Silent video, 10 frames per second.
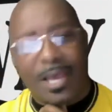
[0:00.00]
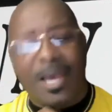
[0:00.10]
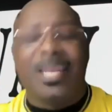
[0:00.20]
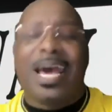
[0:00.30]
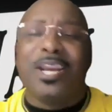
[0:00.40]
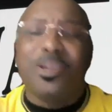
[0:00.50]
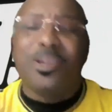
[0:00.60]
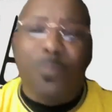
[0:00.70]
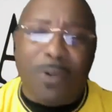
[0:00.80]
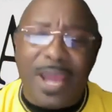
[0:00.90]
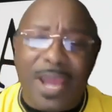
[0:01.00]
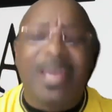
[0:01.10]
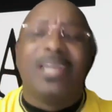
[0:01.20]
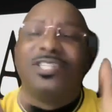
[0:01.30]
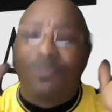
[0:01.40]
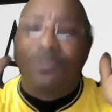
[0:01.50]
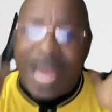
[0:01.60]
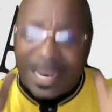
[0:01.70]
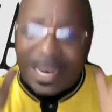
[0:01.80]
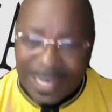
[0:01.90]
A lot of you pray, do
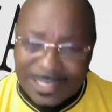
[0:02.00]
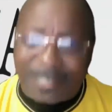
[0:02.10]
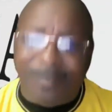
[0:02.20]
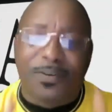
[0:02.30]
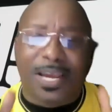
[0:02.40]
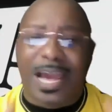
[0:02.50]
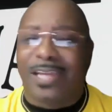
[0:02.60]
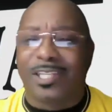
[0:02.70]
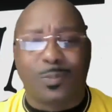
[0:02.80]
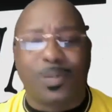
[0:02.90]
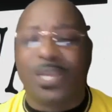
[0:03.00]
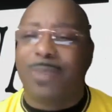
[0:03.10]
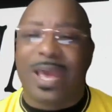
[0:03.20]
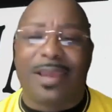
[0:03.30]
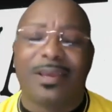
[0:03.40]
not listen for God to speak back.